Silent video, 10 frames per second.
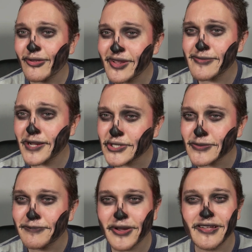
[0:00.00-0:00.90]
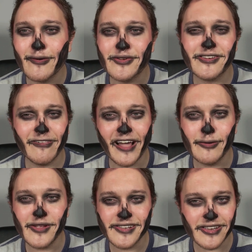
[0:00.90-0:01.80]
special, but I was glad we
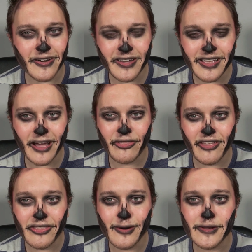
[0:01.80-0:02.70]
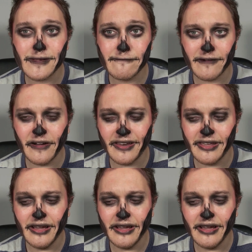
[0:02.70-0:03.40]
saw it. I thought that was fun.